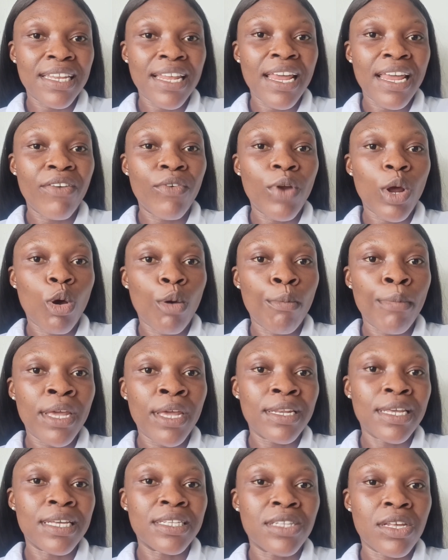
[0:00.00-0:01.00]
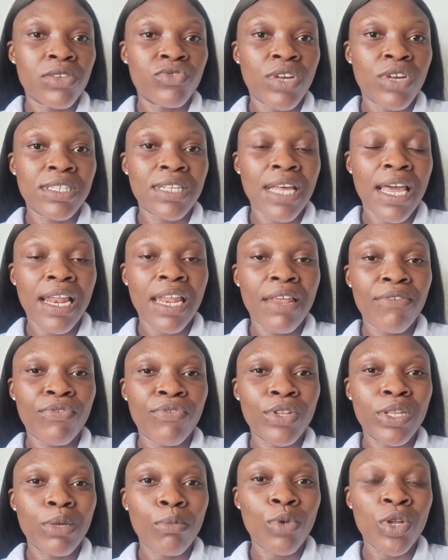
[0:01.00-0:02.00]
they recommend the tetracycline
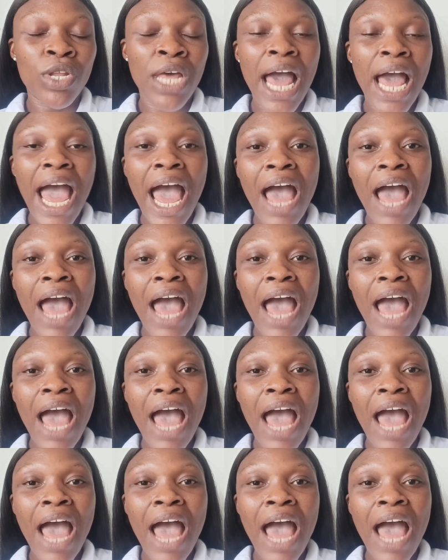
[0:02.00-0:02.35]
for the mother